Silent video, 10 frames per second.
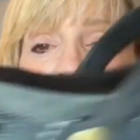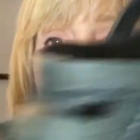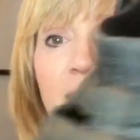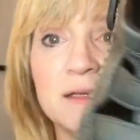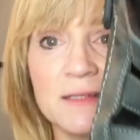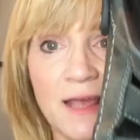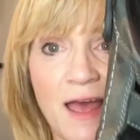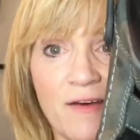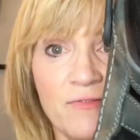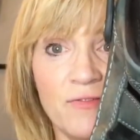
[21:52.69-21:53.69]
and they
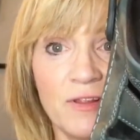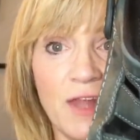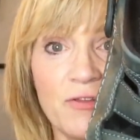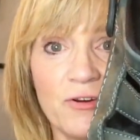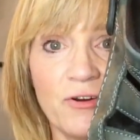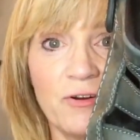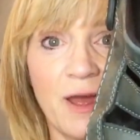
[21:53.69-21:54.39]
have leather,